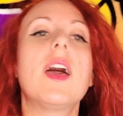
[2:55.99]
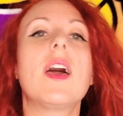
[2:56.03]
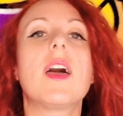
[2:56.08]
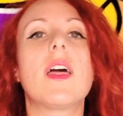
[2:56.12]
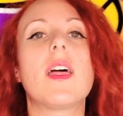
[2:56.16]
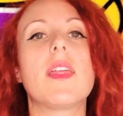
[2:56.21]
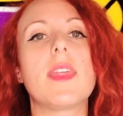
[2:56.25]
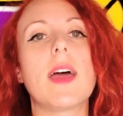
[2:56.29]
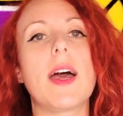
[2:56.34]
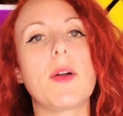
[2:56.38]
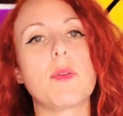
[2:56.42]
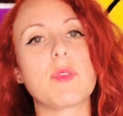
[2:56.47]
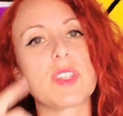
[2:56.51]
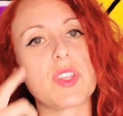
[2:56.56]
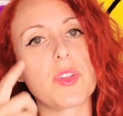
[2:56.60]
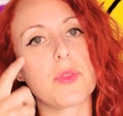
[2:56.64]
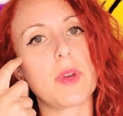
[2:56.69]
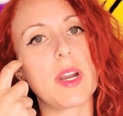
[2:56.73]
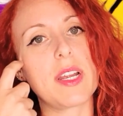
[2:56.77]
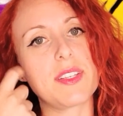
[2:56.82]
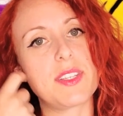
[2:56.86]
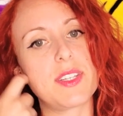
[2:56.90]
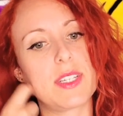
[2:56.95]
That was the
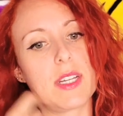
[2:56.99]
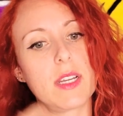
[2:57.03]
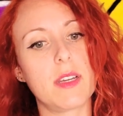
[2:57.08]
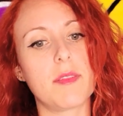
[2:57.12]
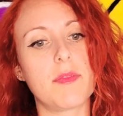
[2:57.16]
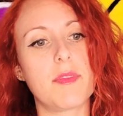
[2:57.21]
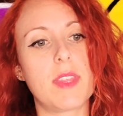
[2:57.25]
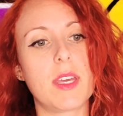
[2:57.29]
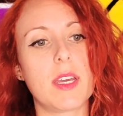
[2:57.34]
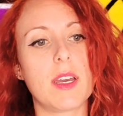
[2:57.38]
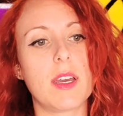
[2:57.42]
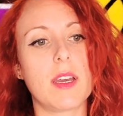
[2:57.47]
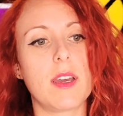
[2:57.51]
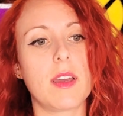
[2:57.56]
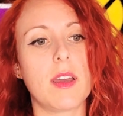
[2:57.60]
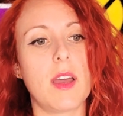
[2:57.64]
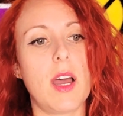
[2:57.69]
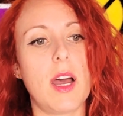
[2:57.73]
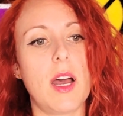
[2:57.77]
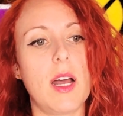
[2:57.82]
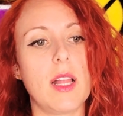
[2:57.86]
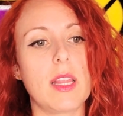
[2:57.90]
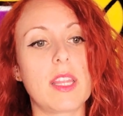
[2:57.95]
rest of the
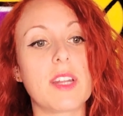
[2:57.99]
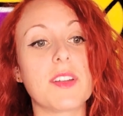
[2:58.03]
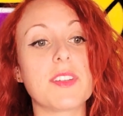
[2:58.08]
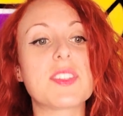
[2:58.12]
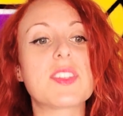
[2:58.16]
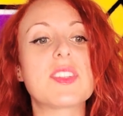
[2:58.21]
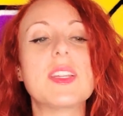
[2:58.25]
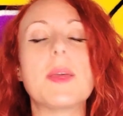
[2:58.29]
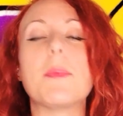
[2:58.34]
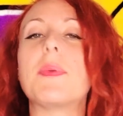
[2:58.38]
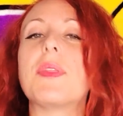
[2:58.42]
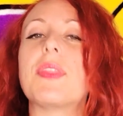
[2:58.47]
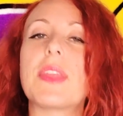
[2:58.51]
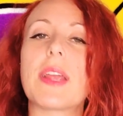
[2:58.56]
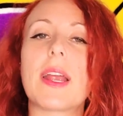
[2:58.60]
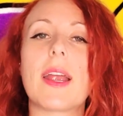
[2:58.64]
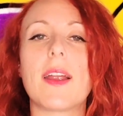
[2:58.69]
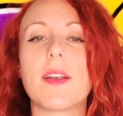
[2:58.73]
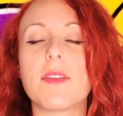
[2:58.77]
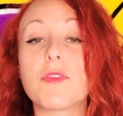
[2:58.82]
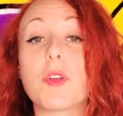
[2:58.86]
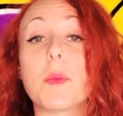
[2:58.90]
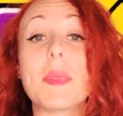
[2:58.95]
little snippet
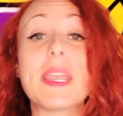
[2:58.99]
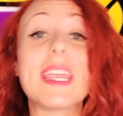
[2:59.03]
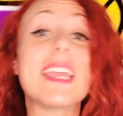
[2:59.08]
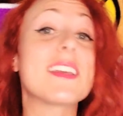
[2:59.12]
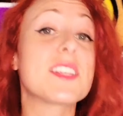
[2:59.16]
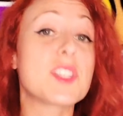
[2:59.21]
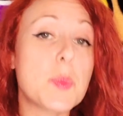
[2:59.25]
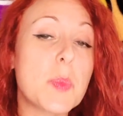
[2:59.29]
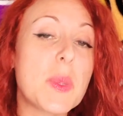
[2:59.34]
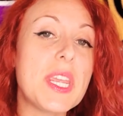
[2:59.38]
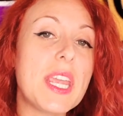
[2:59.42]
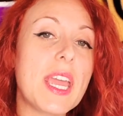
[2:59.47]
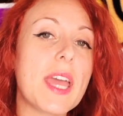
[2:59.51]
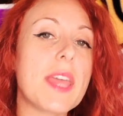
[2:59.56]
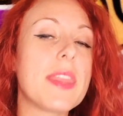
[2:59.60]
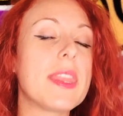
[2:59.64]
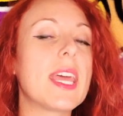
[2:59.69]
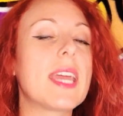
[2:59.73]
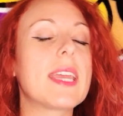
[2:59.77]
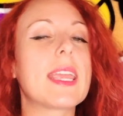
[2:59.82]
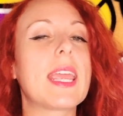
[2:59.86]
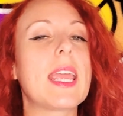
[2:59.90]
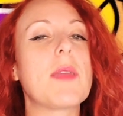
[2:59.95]
there from ESPN
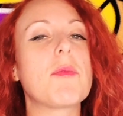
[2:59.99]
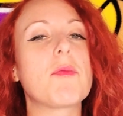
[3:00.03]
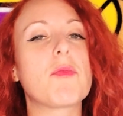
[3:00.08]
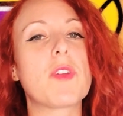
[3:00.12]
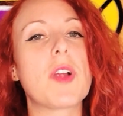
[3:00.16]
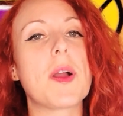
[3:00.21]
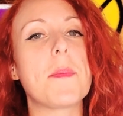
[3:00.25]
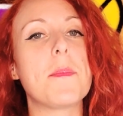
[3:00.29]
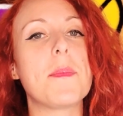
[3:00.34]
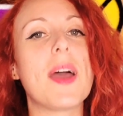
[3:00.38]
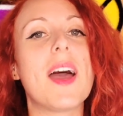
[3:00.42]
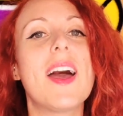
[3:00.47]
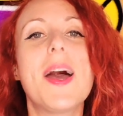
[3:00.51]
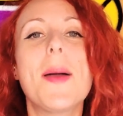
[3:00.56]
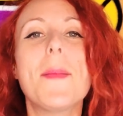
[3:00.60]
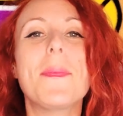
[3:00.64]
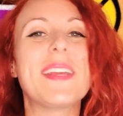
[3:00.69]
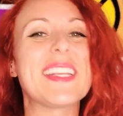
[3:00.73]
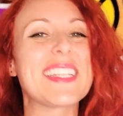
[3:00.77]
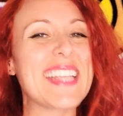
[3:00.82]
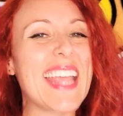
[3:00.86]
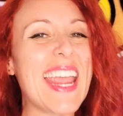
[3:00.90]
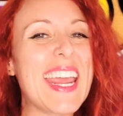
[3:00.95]
that came from
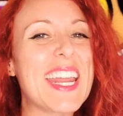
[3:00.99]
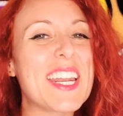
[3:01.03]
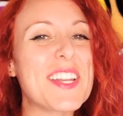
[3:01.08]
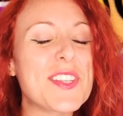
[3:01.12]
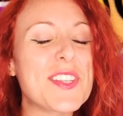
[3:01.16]
Miss Hannah